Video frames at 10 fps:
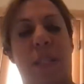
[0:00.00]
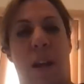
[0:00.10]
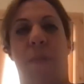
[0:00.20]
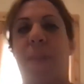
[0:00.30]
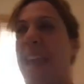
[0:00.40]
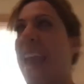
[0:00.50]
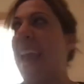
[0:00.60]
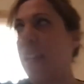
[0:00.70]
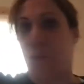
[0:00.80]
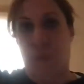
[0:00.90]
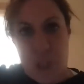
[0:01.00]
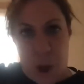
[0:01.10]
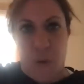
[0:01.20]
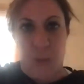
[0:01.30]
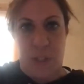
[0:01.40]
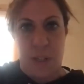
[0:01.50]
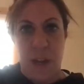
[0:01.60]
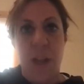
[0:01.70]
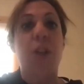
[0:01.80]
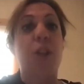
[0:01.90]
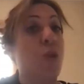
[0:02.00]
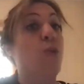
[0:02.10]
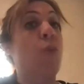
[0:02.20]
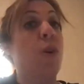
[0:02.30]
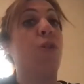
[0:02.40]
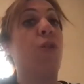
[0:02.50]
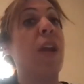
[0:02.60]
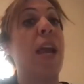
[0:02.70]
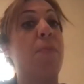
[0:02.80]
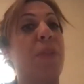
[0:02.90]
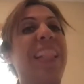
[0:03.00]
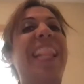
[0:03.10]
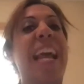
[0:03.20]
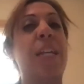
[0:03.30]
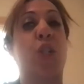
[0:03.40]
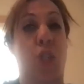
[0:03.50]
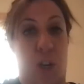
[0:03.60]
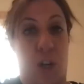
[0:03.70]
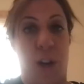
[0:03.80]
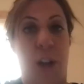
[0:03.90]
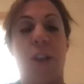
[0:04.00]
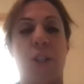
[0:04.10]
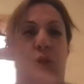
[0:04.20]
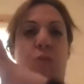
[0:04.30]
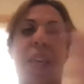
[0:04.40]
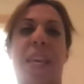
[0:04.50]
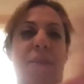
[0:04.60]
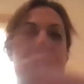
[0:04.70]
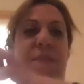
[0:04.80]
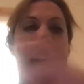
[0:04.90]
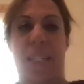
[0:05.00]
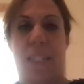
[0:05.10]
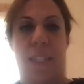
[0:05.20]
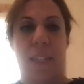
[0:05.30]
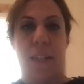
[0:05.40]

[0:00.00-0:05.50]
on the end result, you will create pleasure to the event